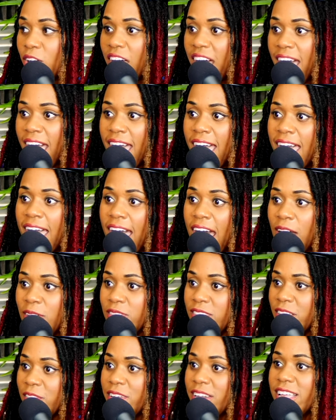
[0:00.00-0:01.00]
at. Okay. I
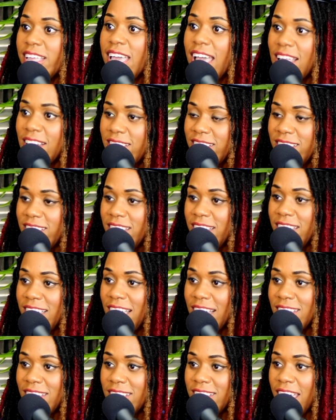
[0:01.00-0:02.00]
was living in Kansas City
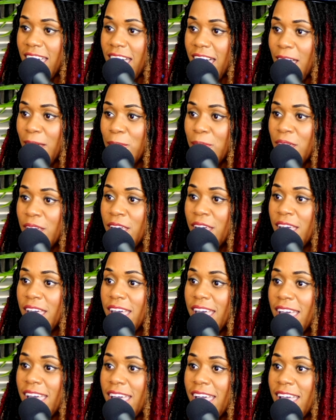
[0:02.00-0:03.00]
at the time.
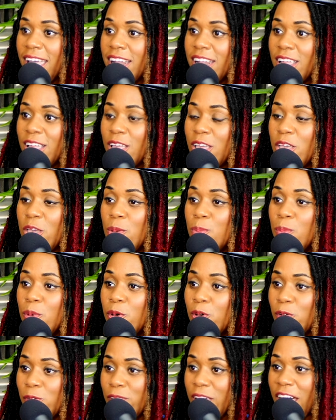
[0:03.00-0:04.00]
And he
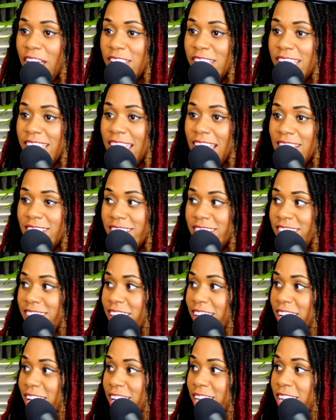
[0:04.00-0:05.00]
moved out to Kansas
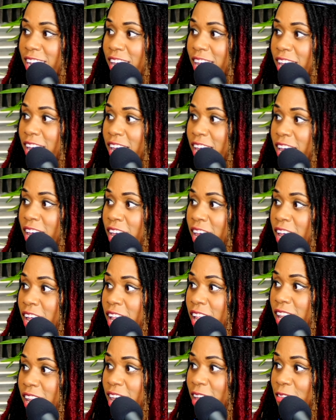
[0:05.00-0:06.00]
City to
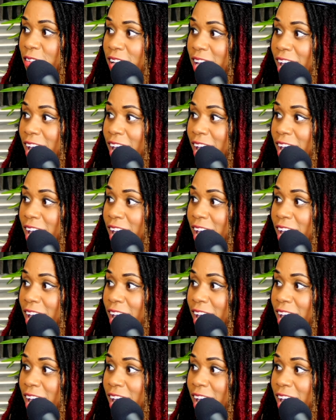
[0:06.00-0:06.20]
live in